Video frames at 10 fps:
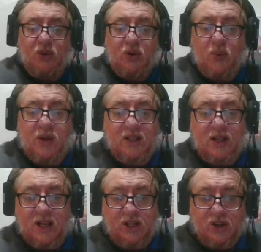sort of
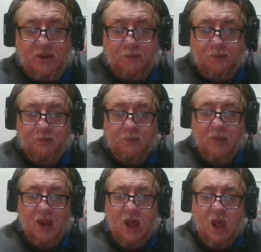resonation
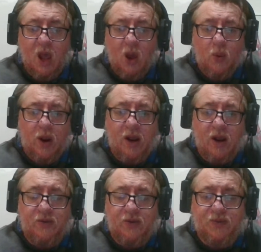where
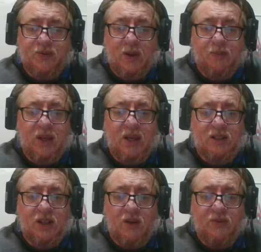if something
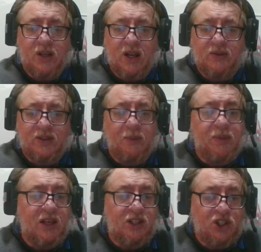
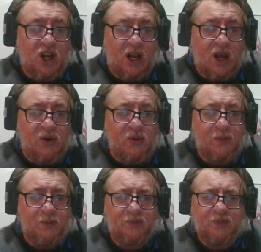is shallow,
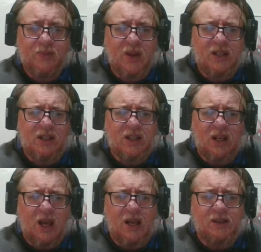it doesn't
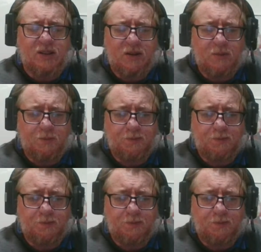last.